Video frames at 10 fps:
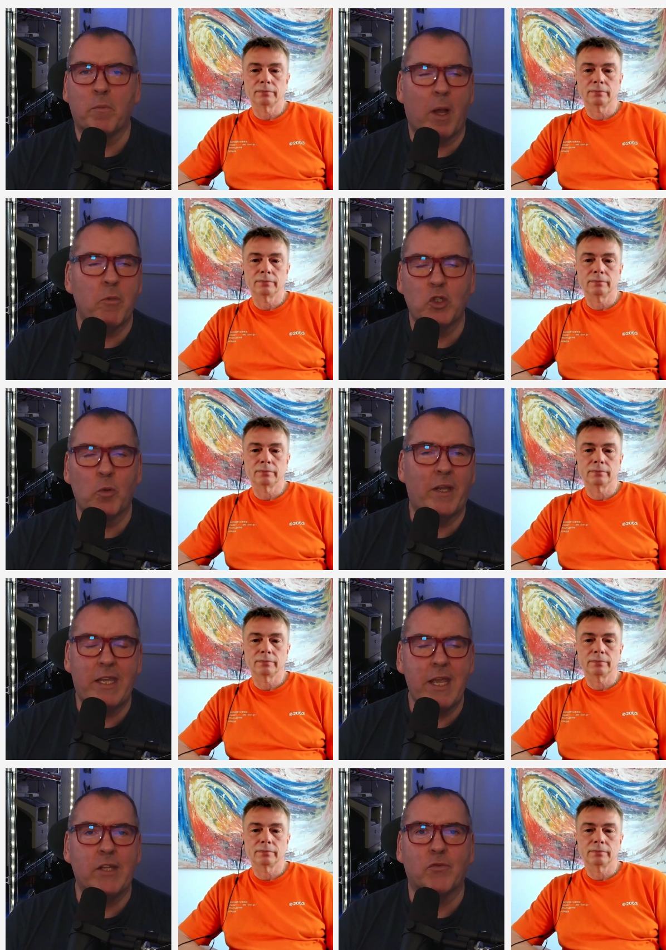Speaker 1: I'm, I'm assuming
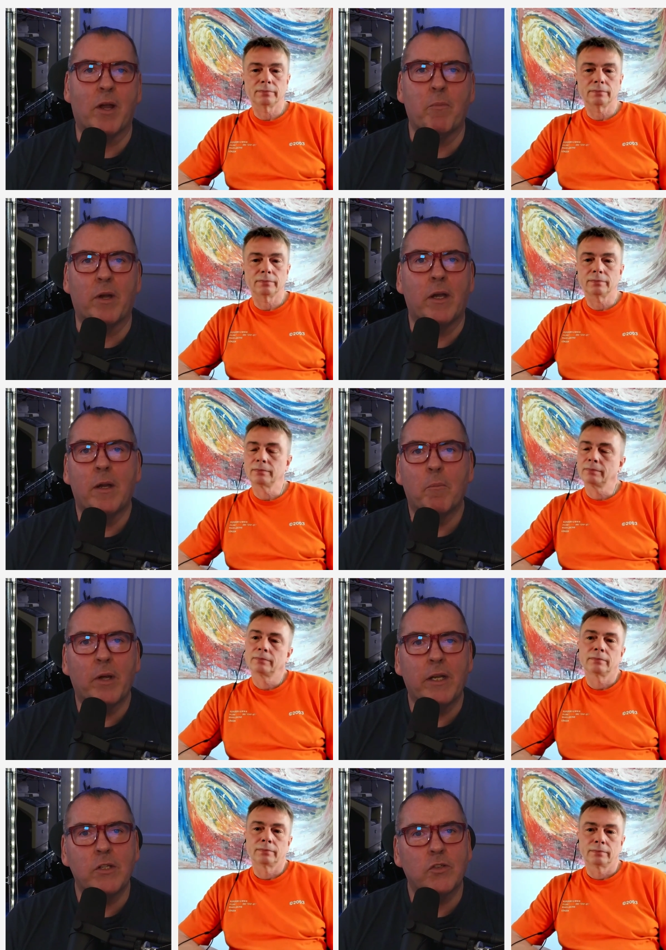he is, right? But
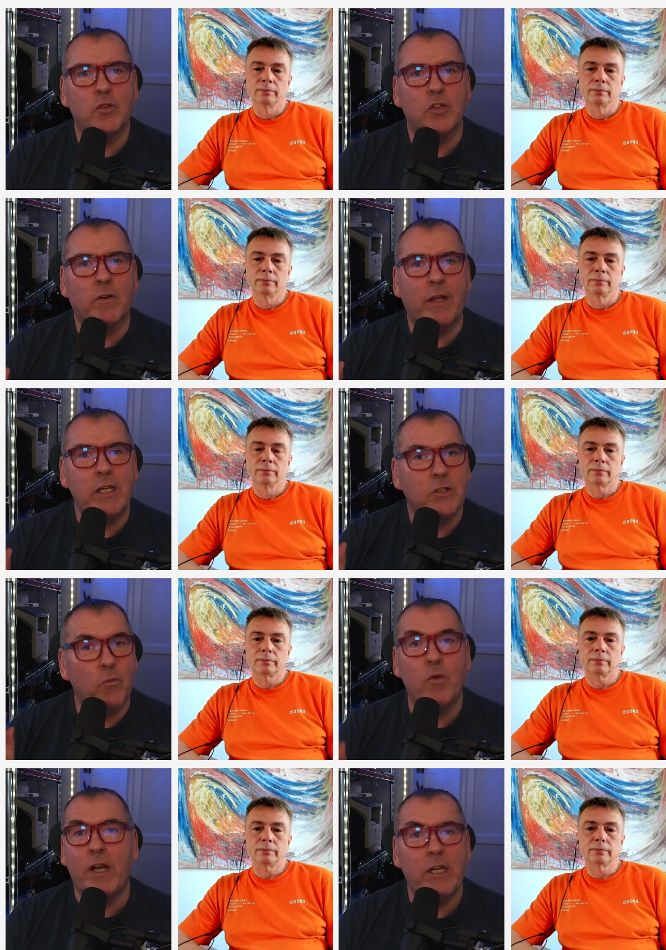but it's sort of like he's
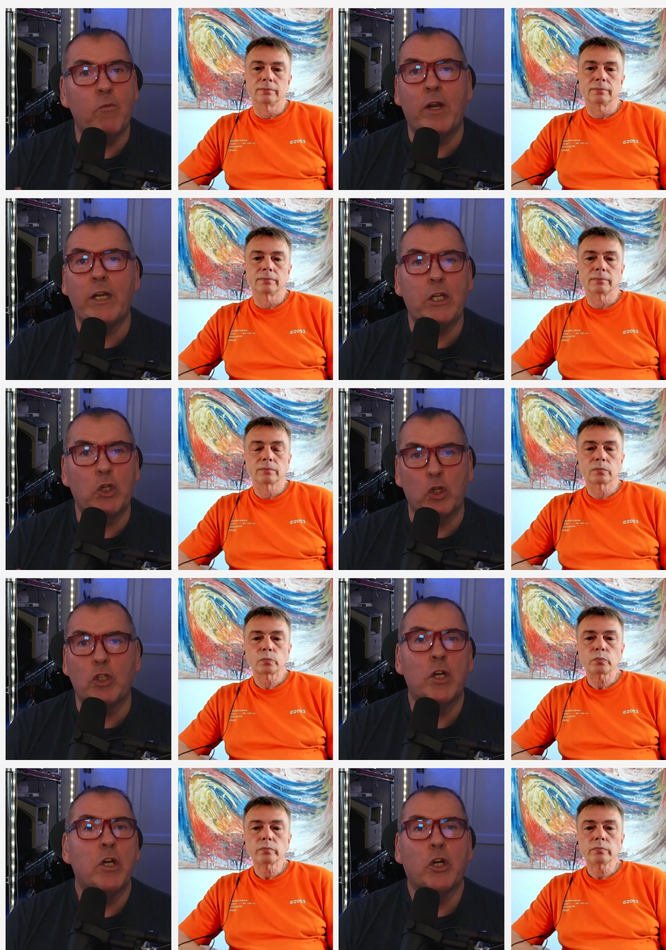a really really
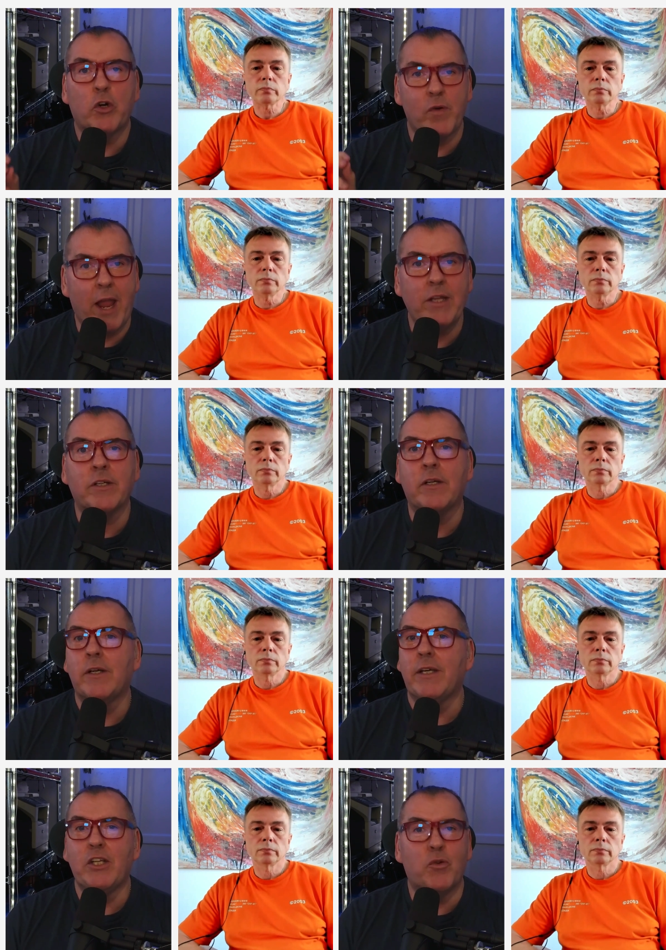good creator.
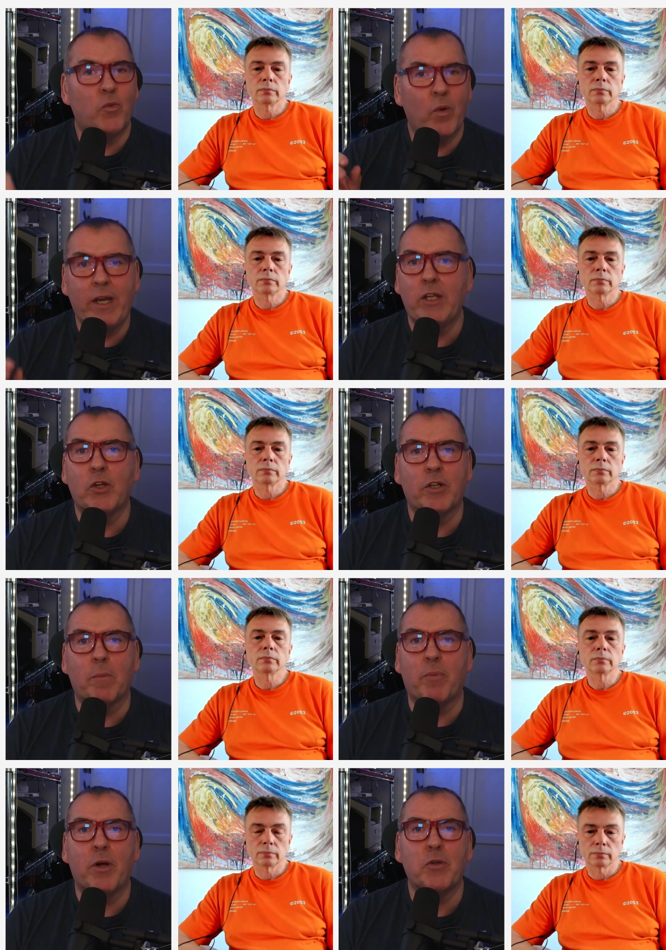He's really good
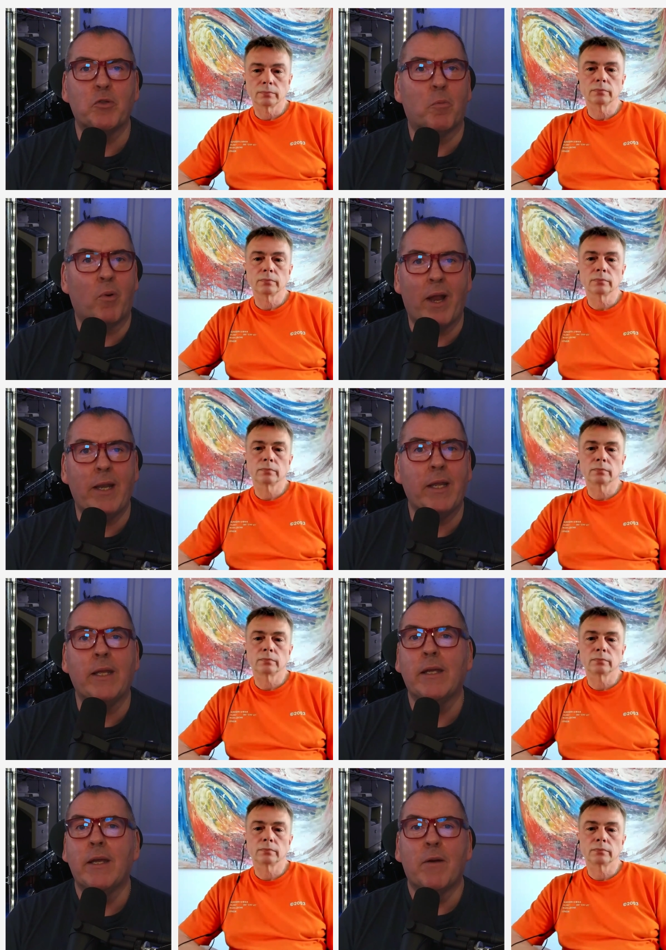at personal
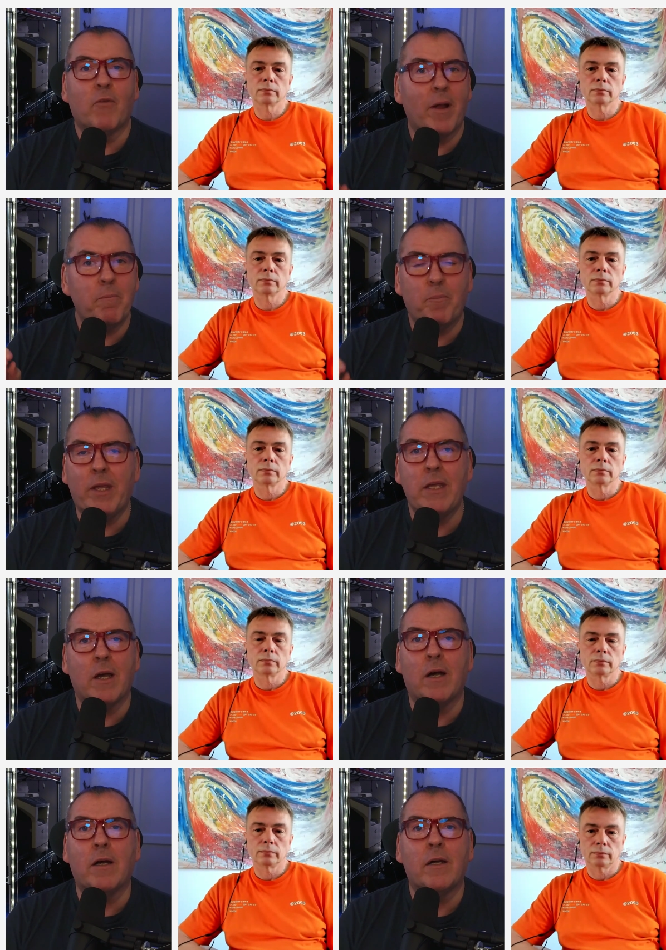branding, like
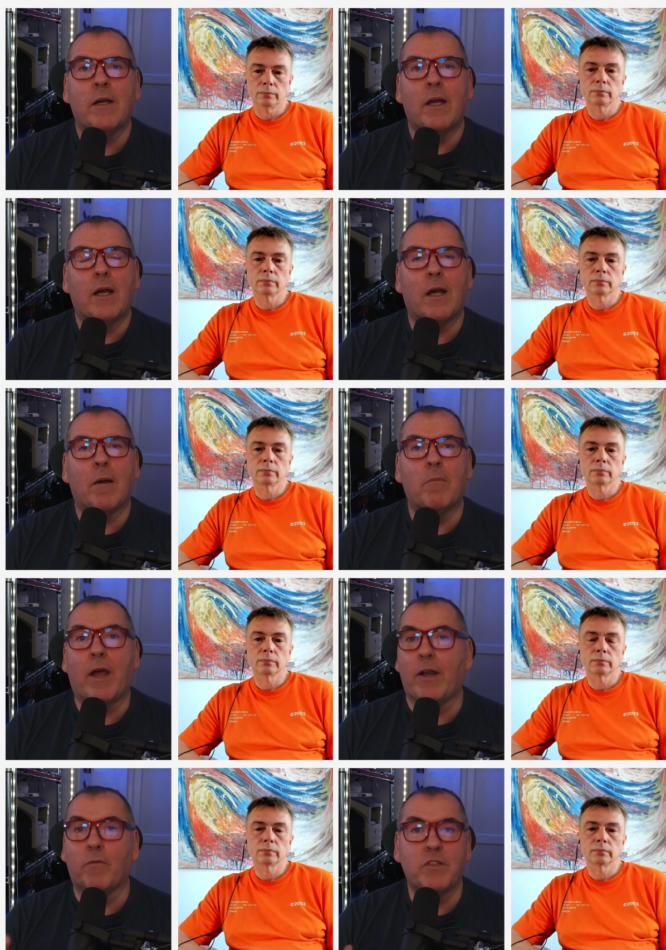PR, um,
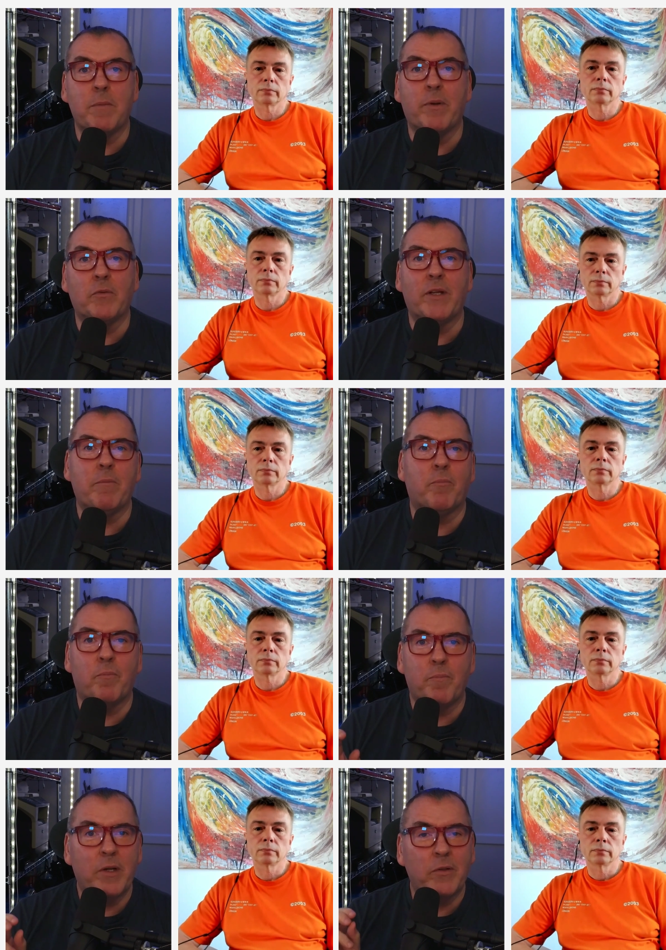and obviously building
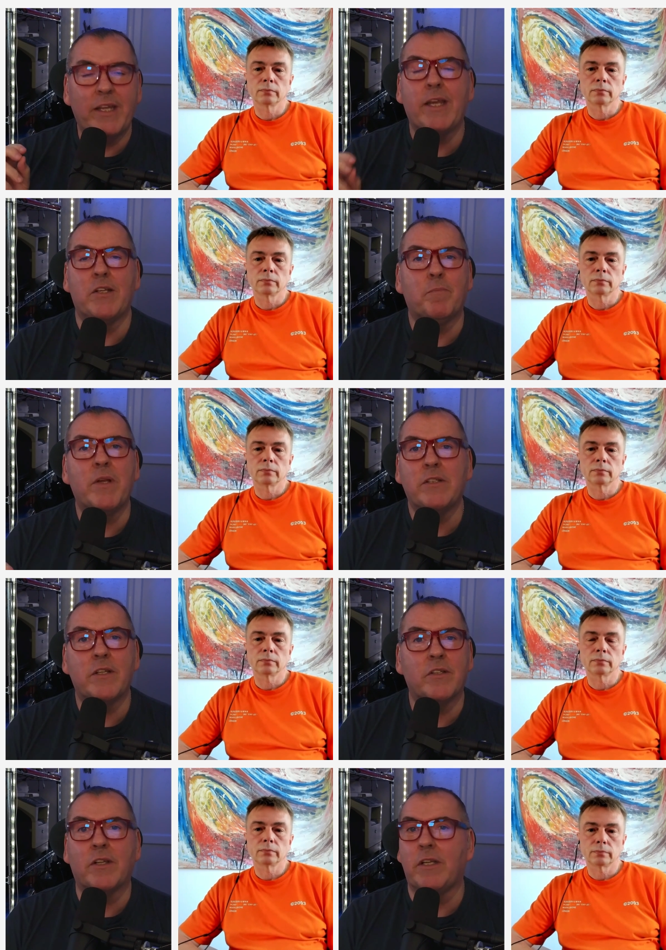building his
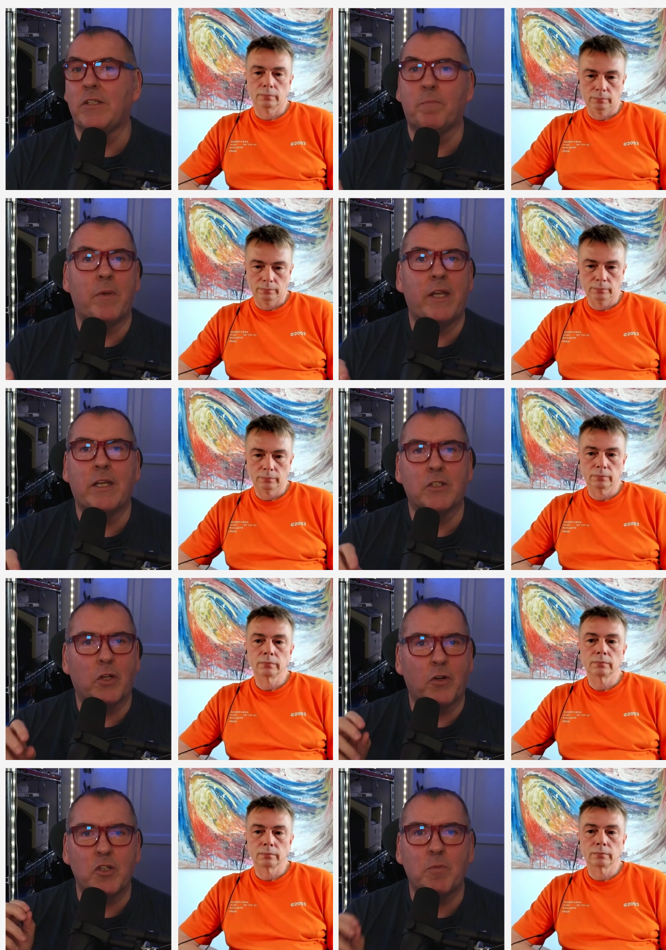business and
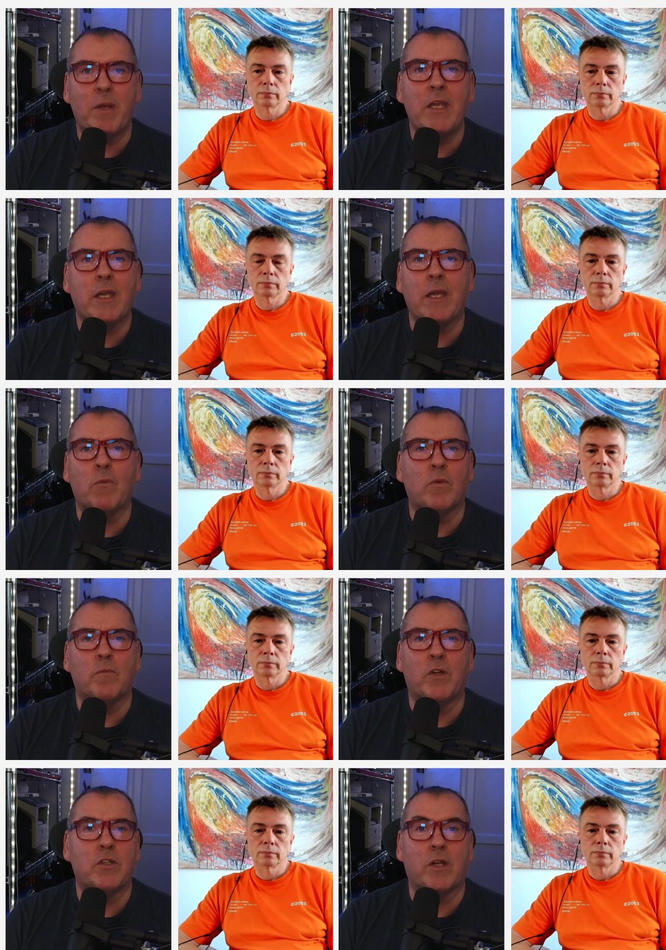speaking.